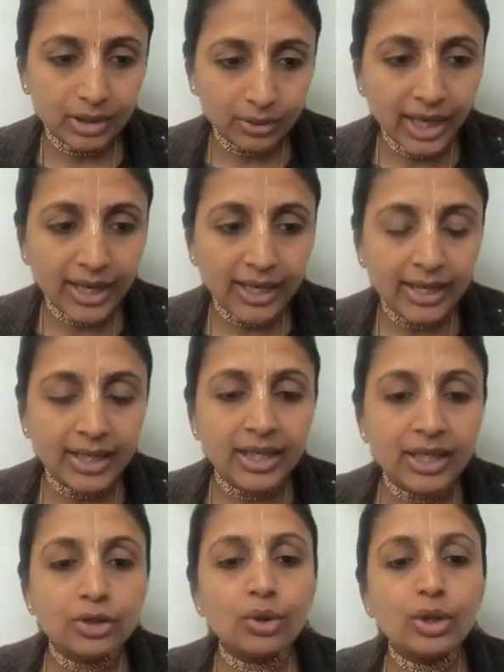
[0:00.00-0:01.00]
Okay.
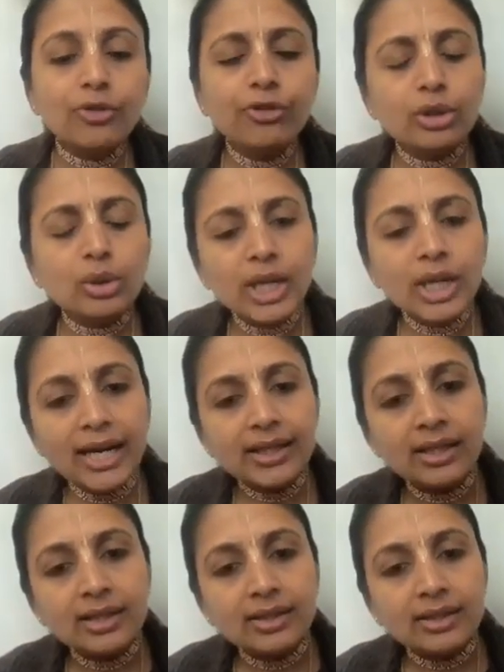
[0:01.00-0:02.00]
So if you look at
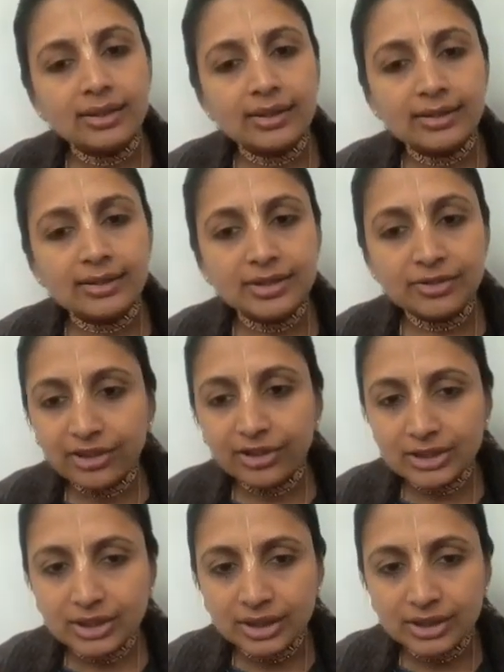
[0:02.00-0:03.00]
the
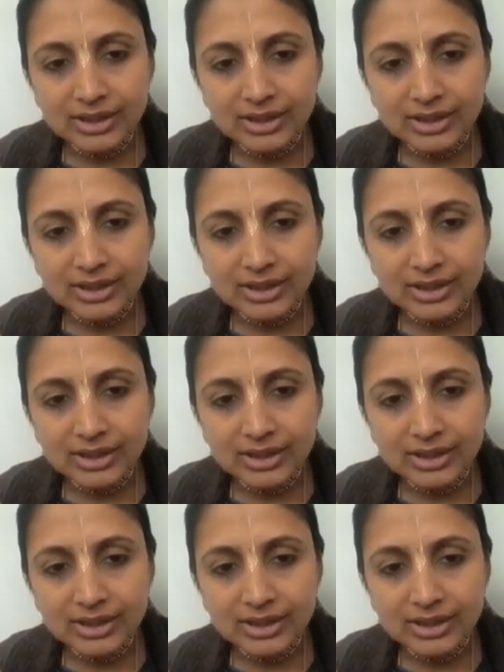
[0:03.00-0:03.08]
first